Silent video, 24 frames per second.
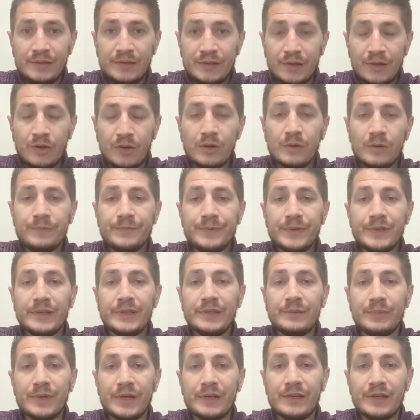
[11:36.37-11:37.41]
hopefully
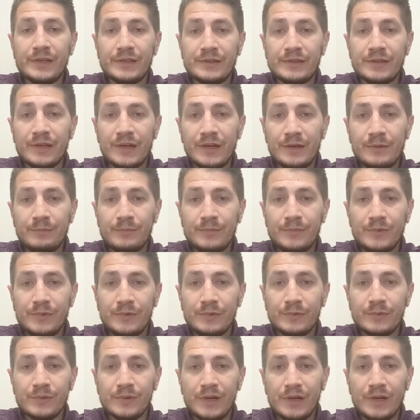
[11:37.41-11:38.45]
by that time
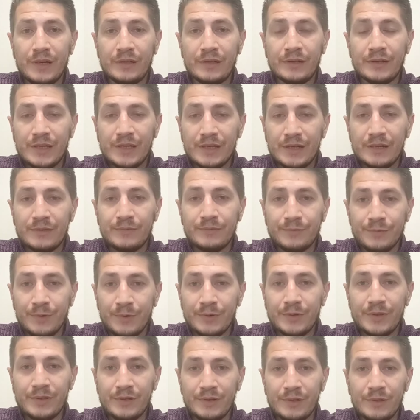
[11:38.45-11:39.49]
I'll get a
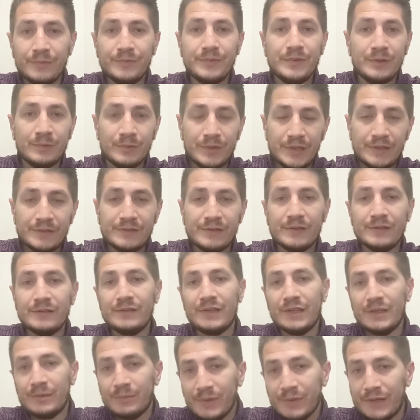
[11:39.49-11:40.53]
photo of the wings and
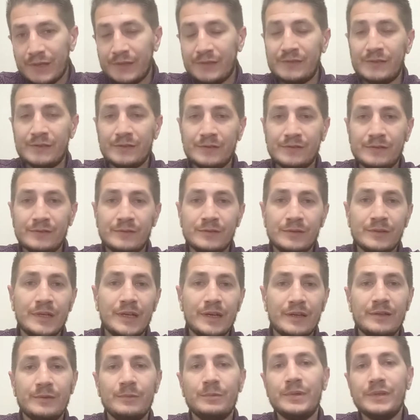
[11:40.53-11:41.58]
stabilizers
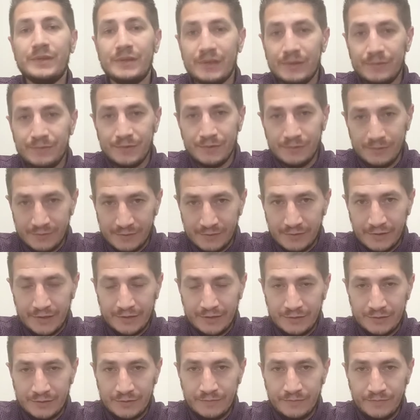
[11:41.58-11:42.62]
together with the
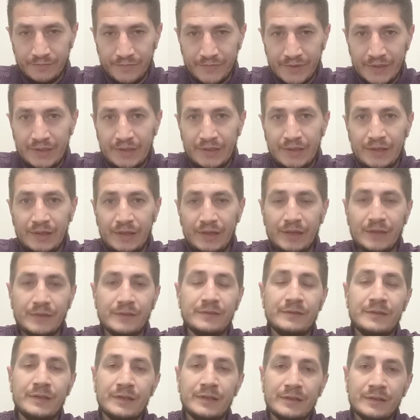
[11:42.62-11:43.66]
fuselage. It
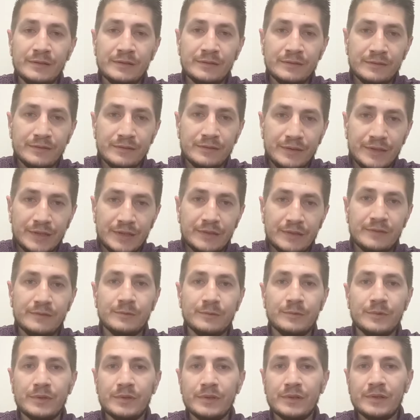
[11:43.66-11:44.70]
still needs
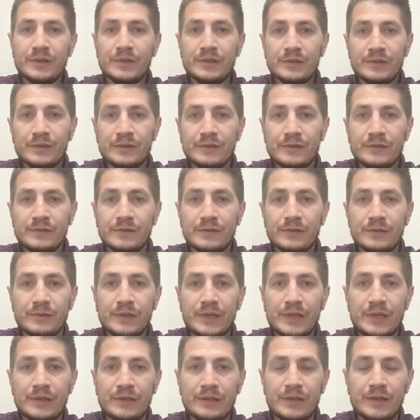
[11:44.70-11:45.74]
work, so
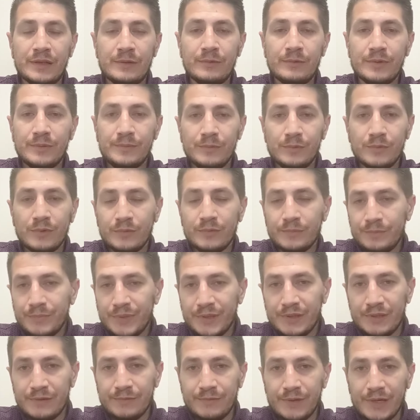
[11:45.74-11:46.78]
that won't be
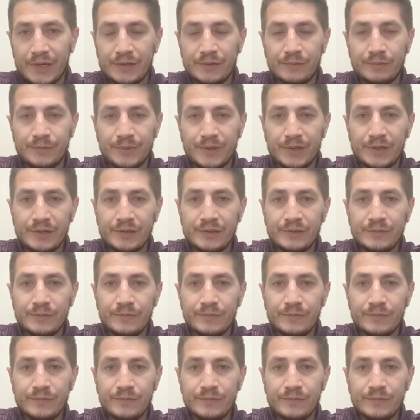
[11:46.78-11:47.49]
the final part.